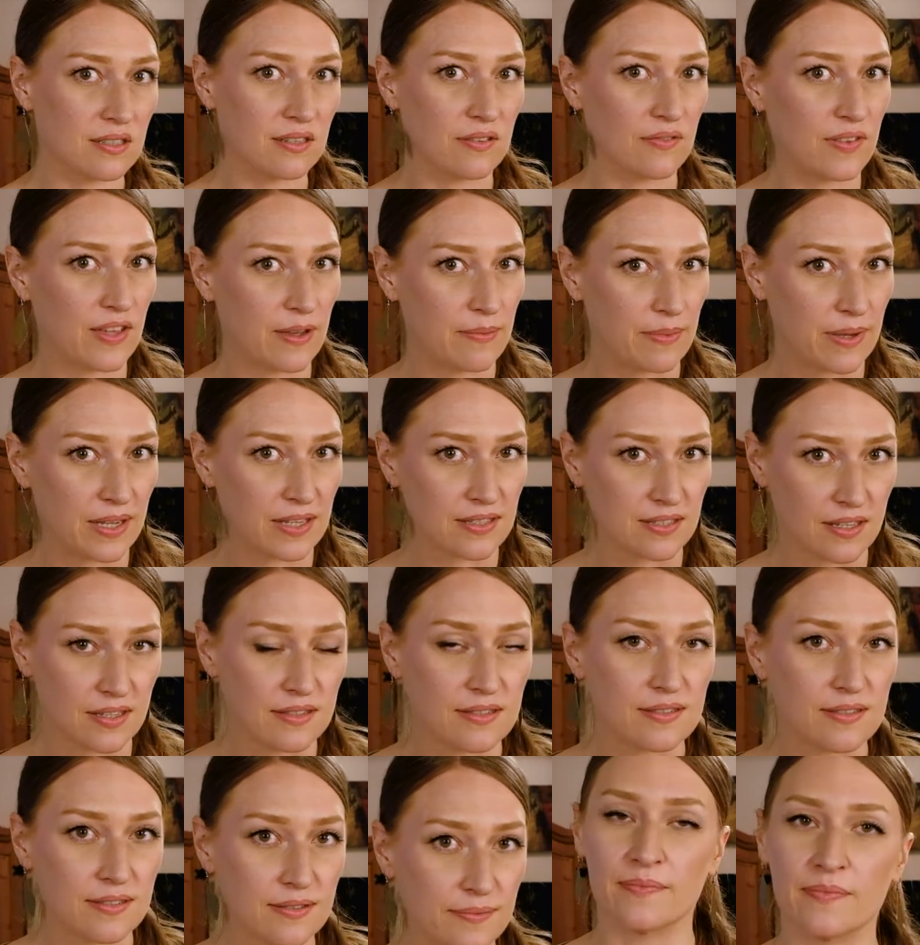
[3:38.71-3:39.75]
if that makes
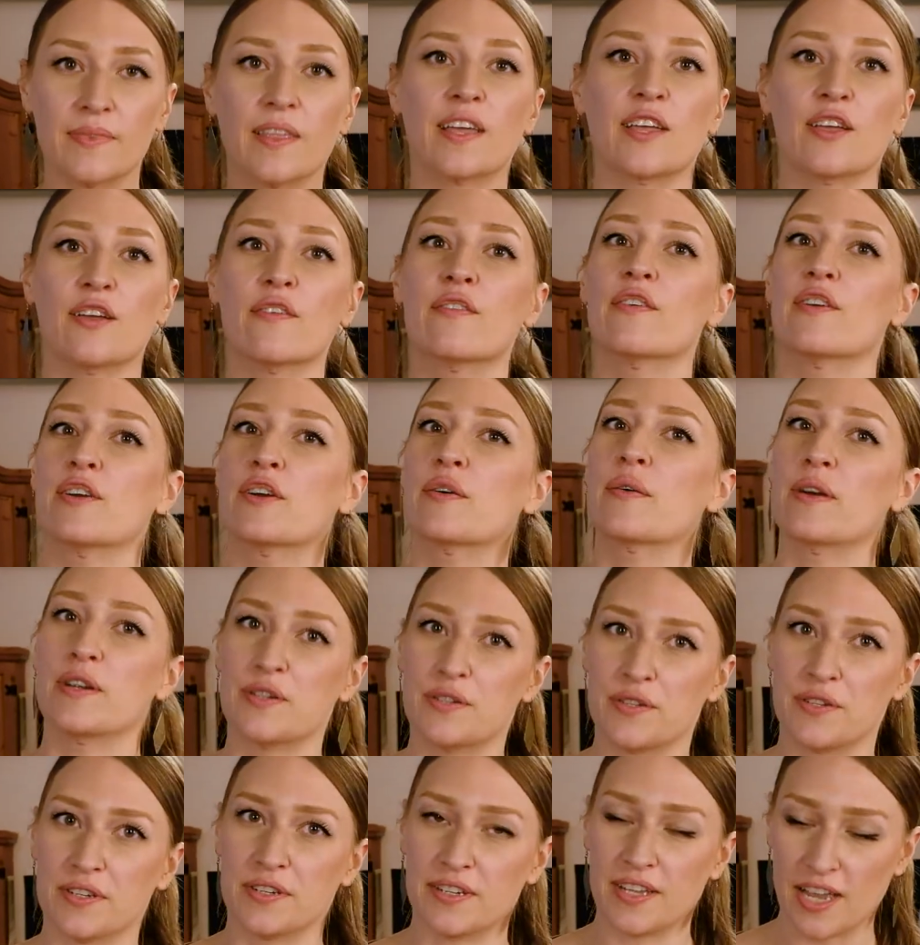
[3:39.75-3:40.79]
sense. Thank you for your
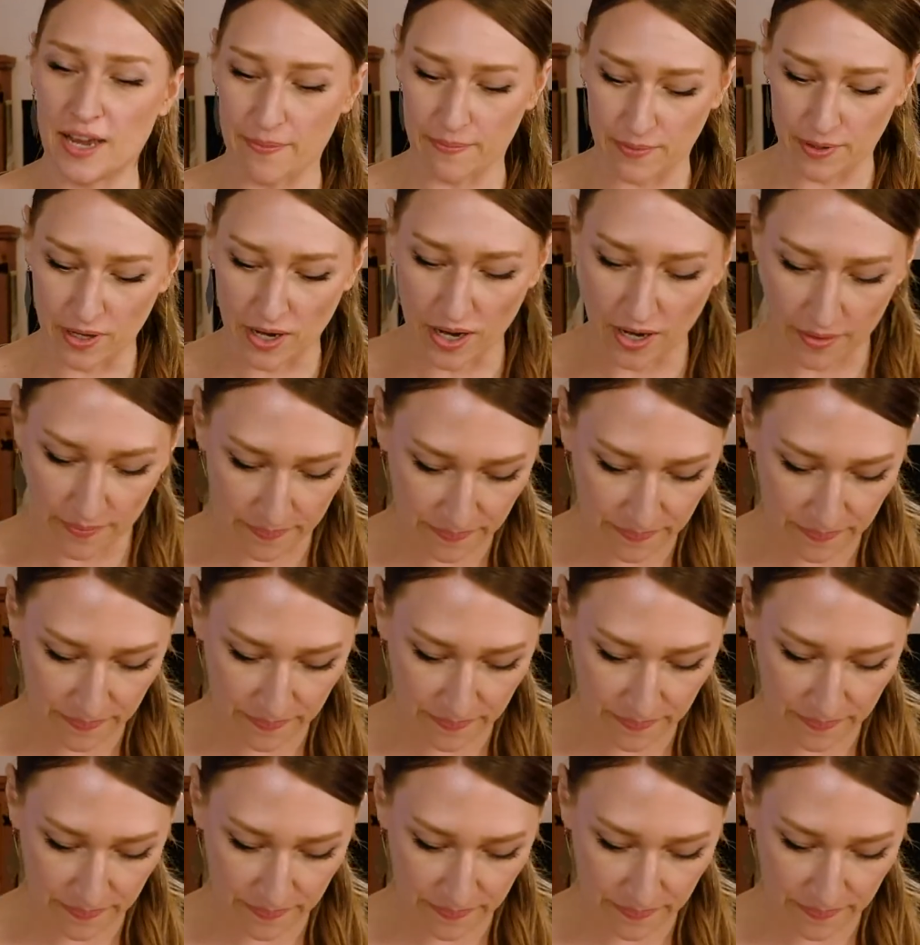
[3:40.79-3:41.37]
question, camera guy.